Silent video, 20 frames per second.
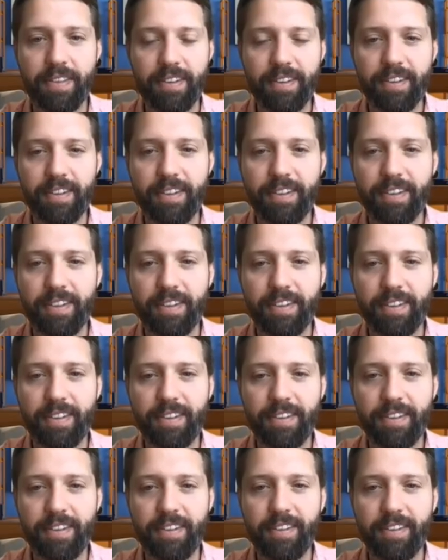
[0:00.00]

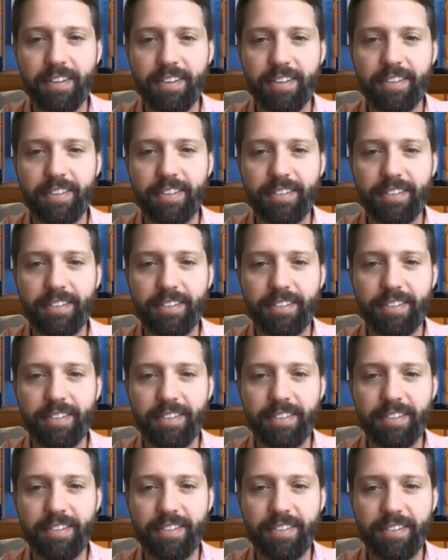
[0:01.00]

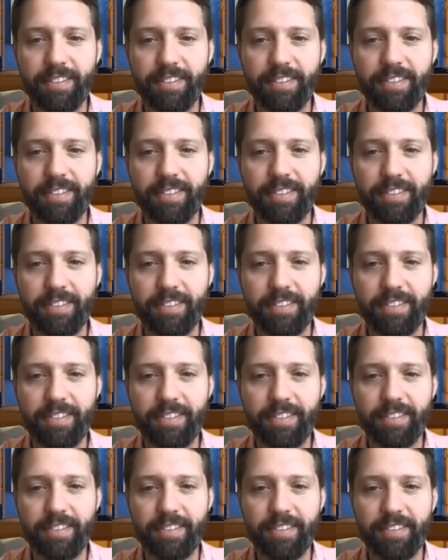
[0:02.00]

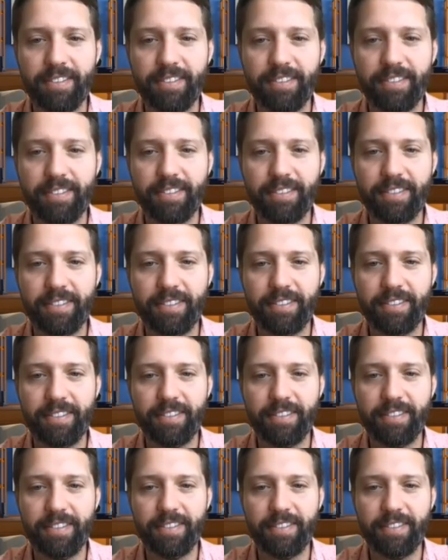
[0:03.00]
[no speech]